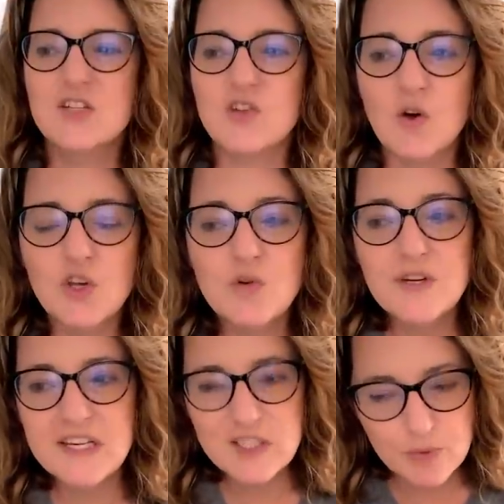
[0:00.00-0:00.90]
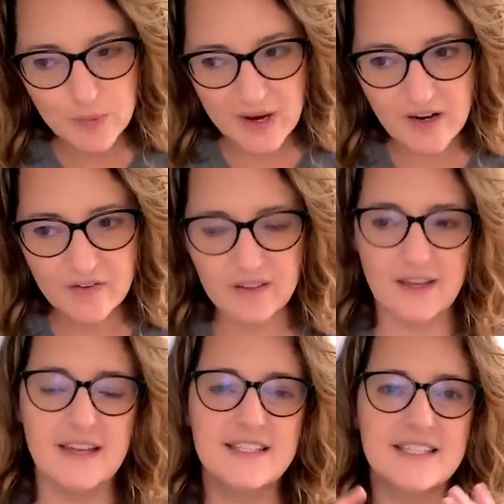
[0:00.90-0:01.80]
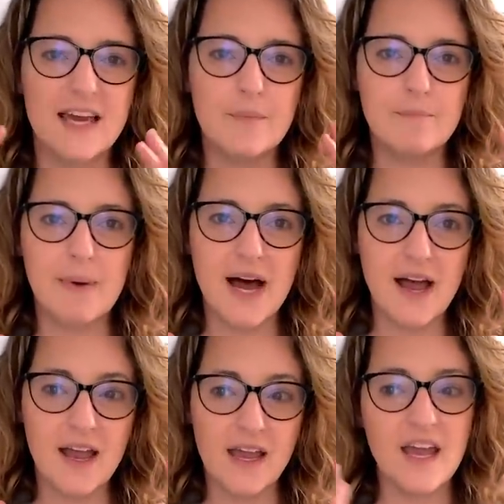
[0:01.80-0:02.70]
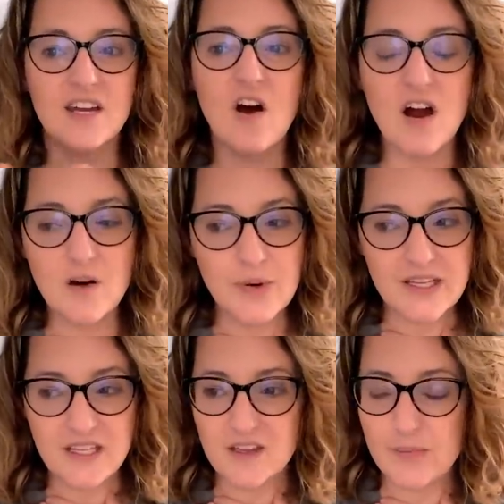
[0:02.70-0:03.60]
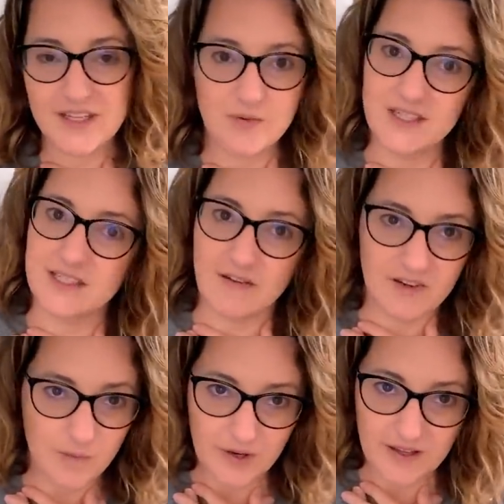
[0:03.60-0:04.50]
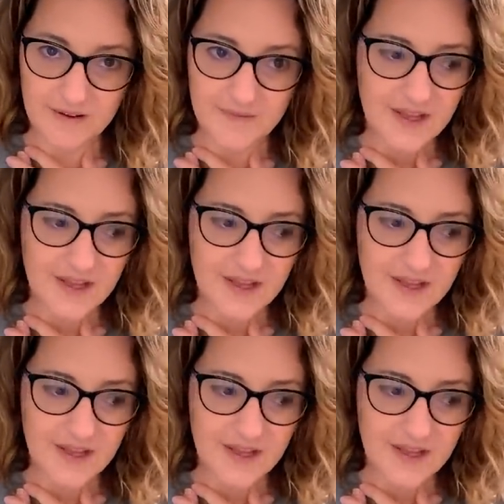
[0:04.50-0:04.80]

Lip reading: So you need to prepare for this by, in our opinion, the best way is to have an umbrella.